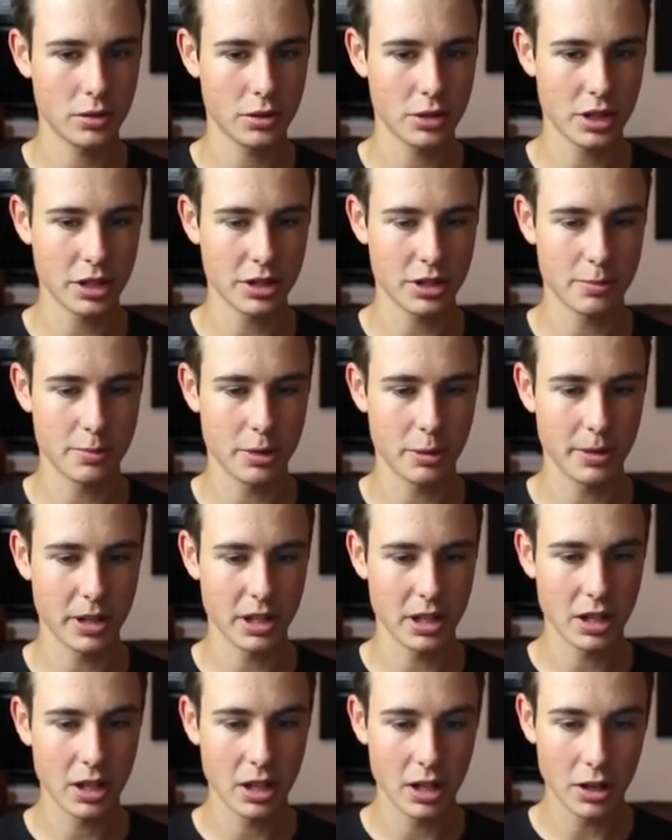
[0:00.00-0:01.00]
Or should I just pop
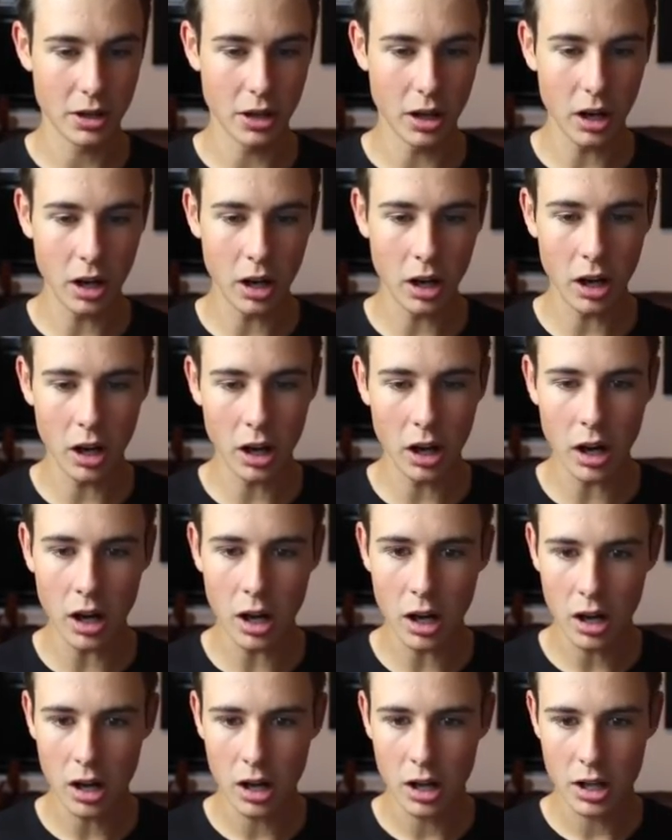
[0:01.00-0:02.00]
it in?
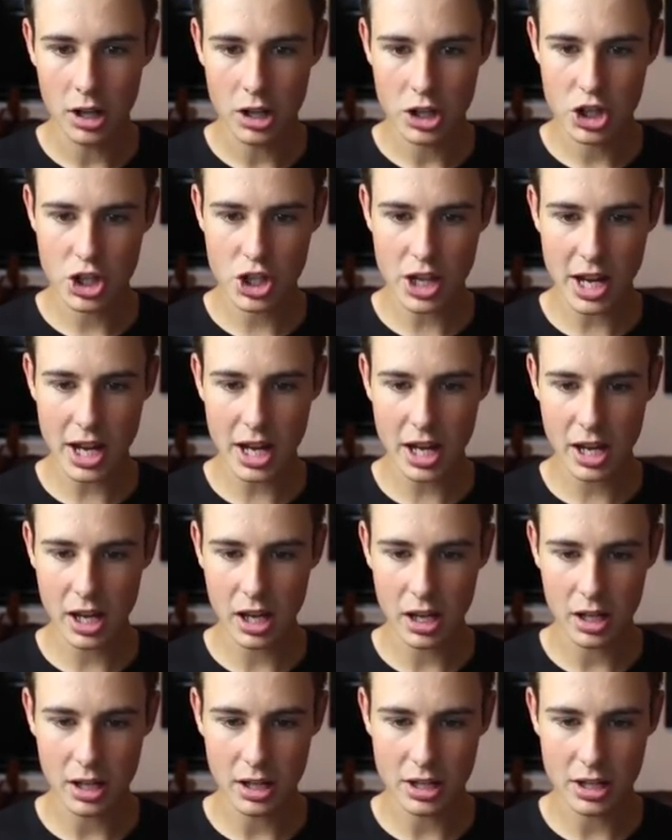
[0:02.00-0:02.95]
Oh, sick!